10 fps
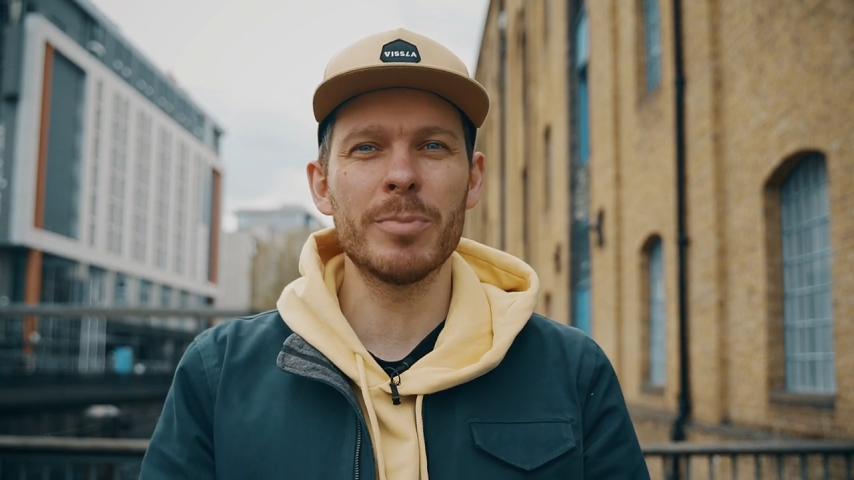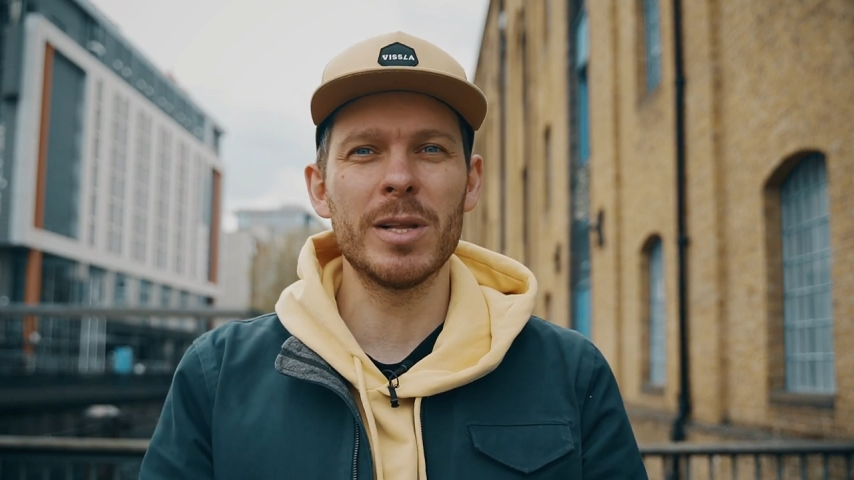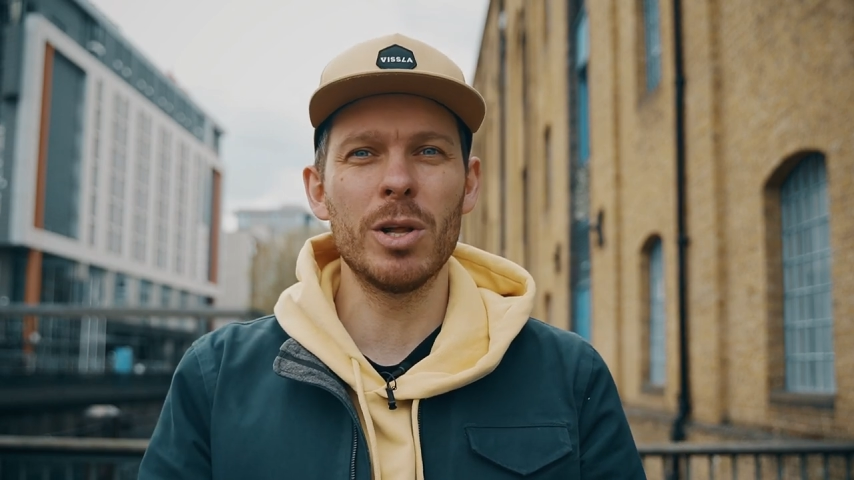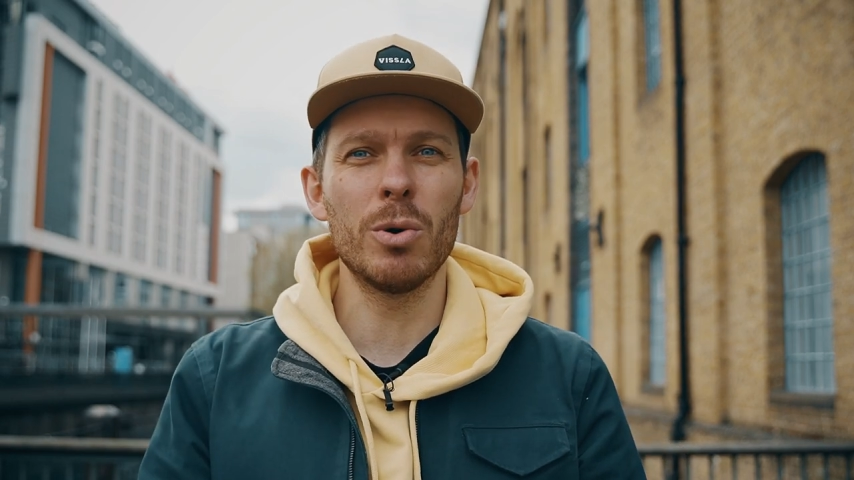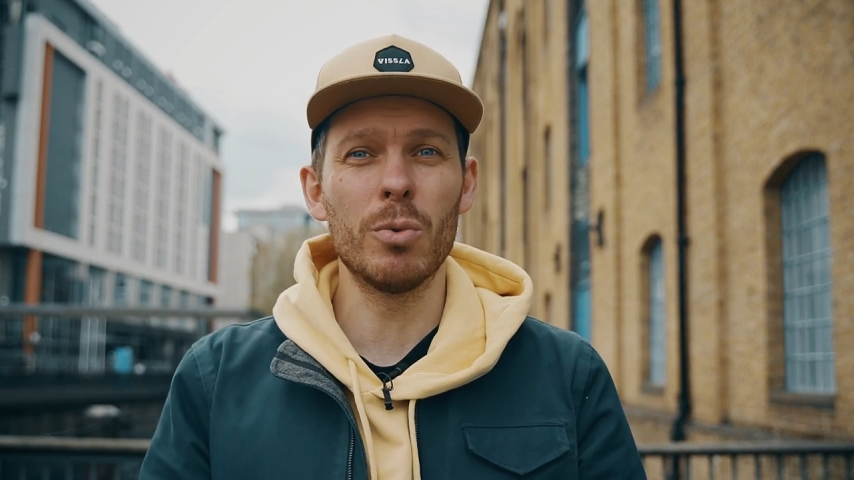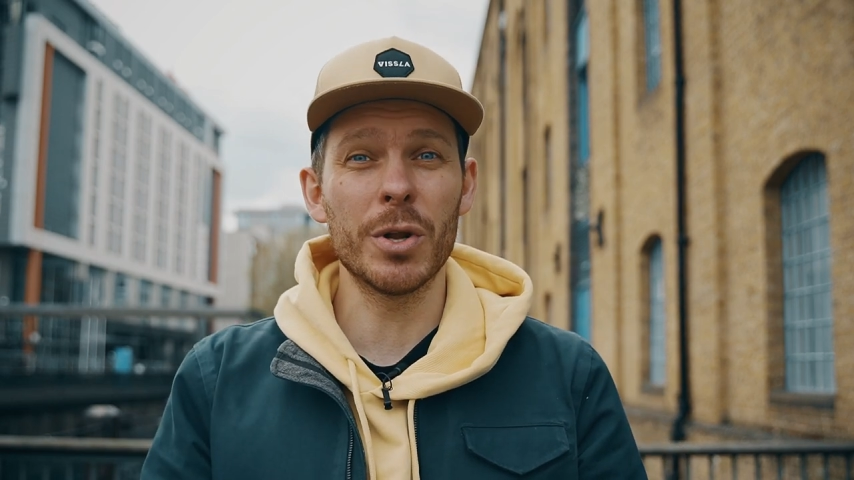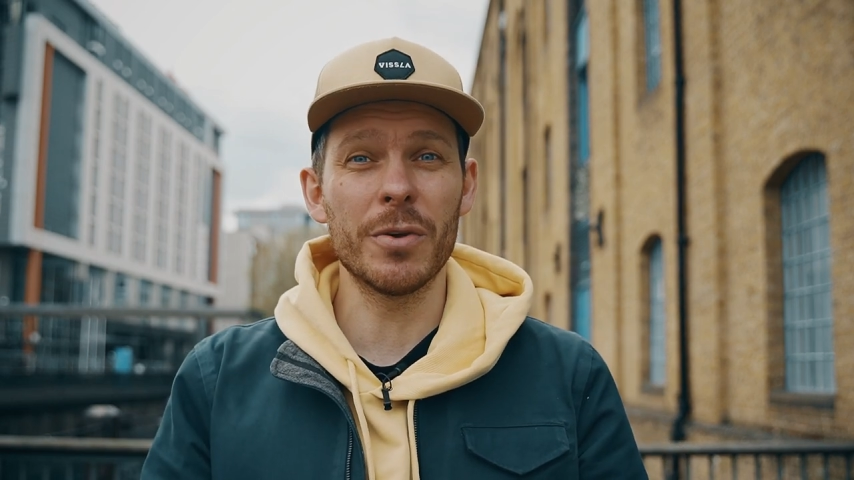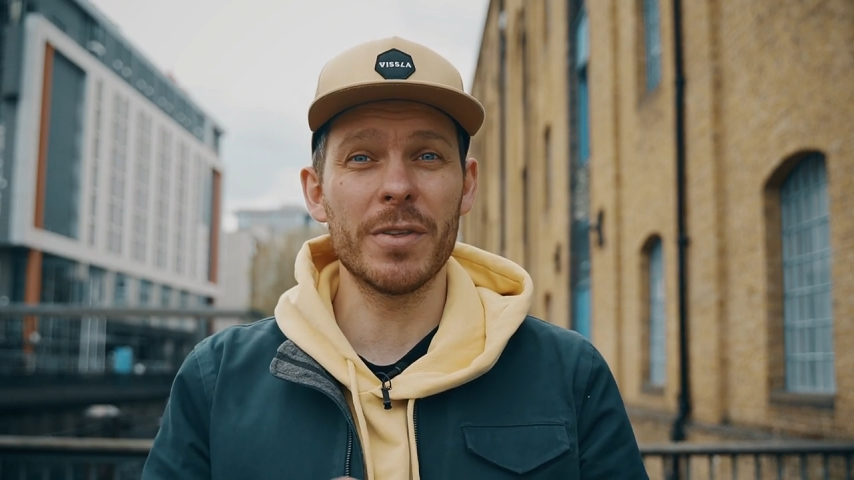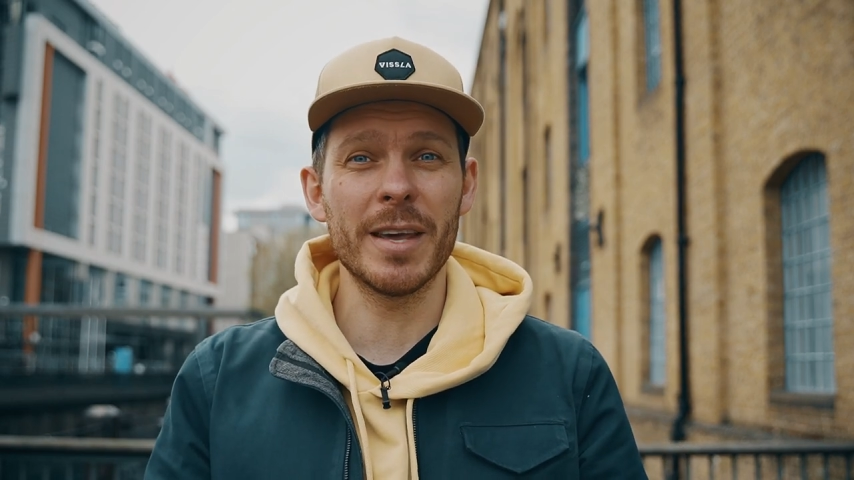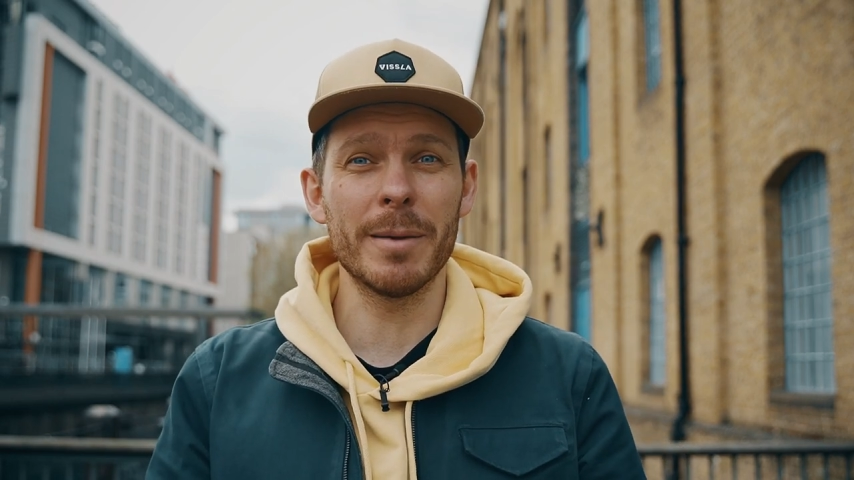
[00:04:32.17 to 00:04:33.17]
below what
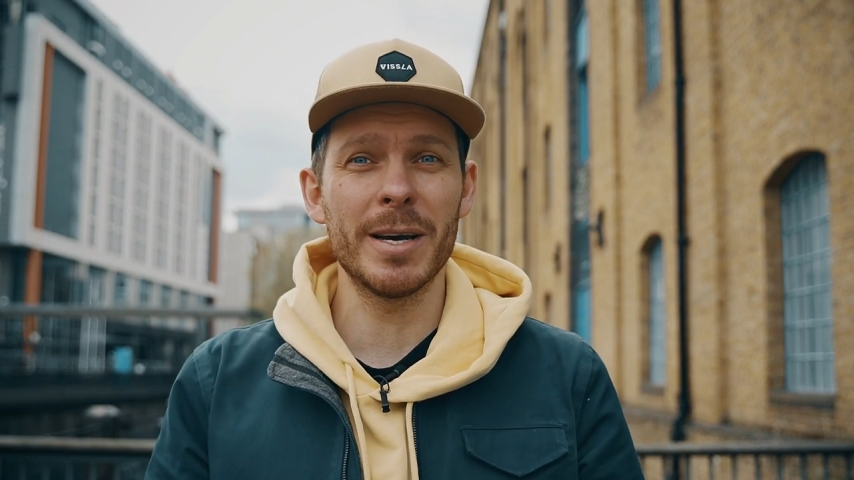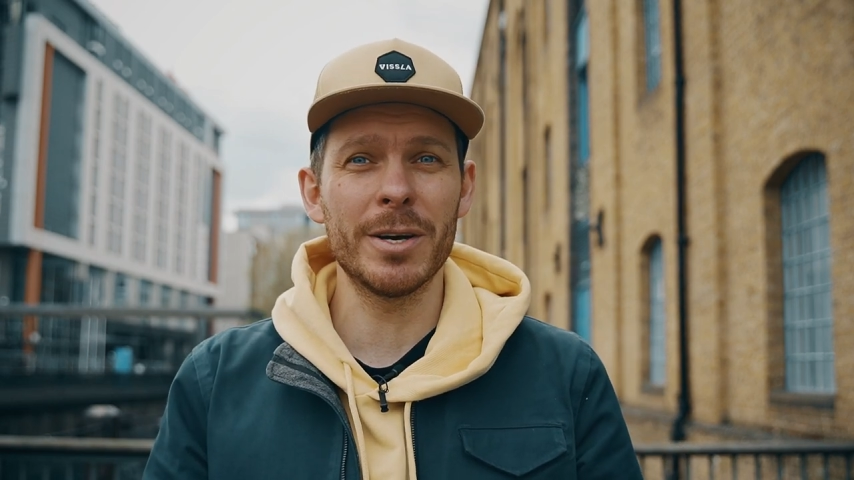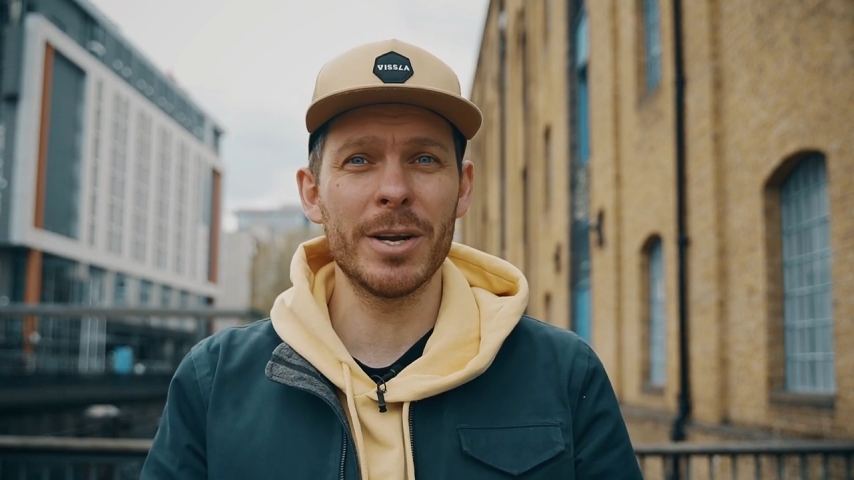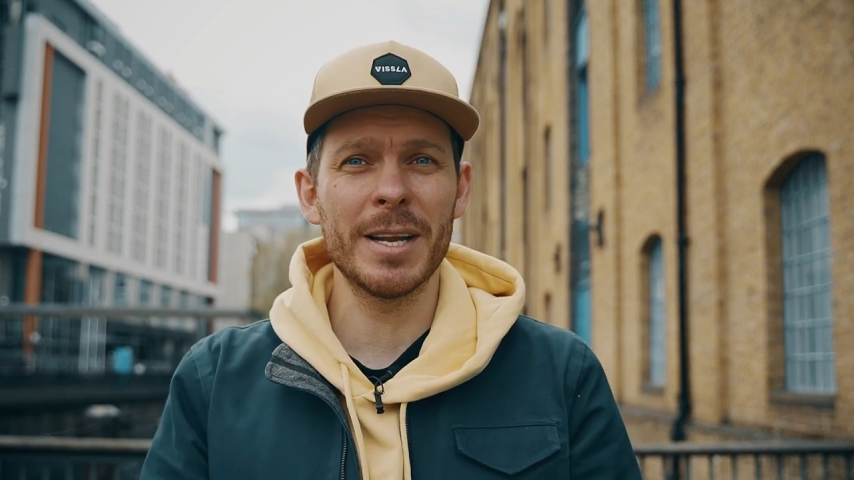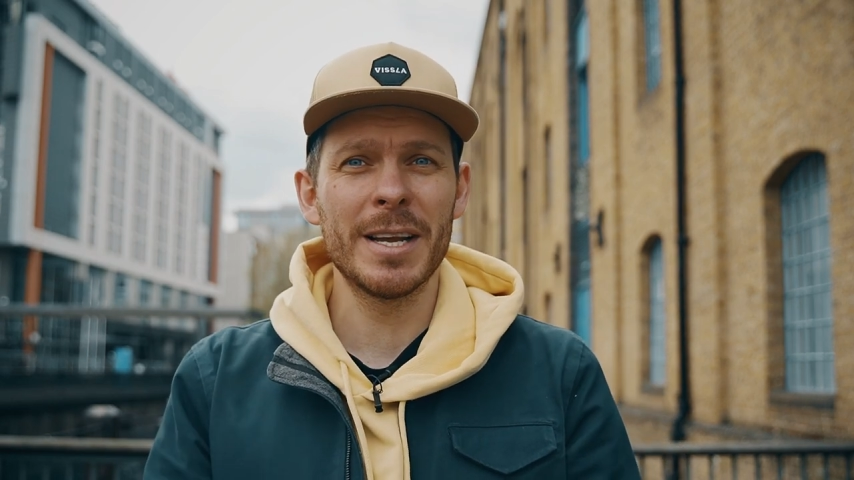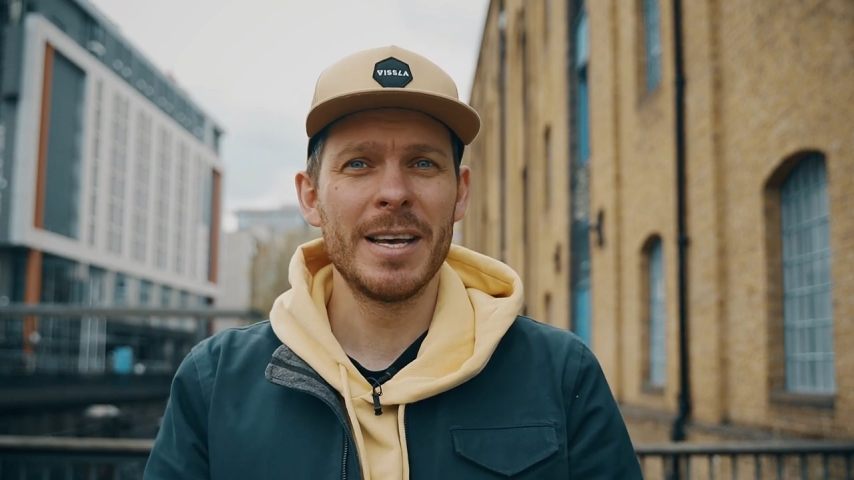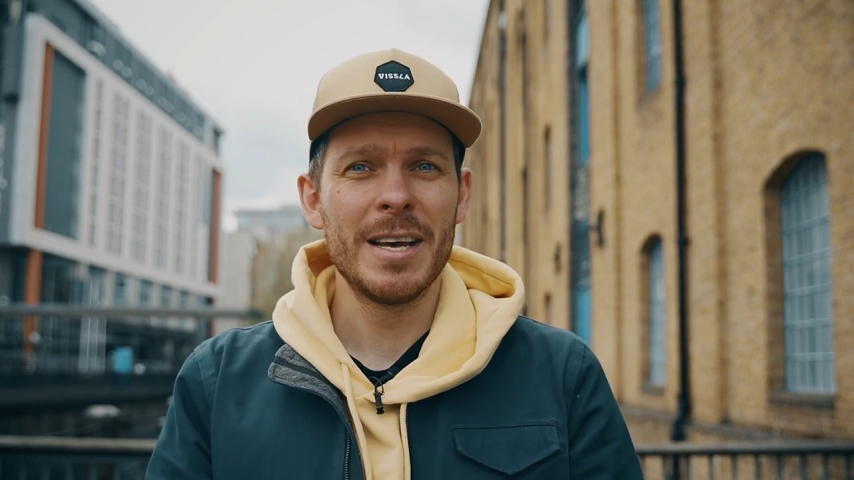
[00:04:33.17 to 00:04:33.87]
you think about it.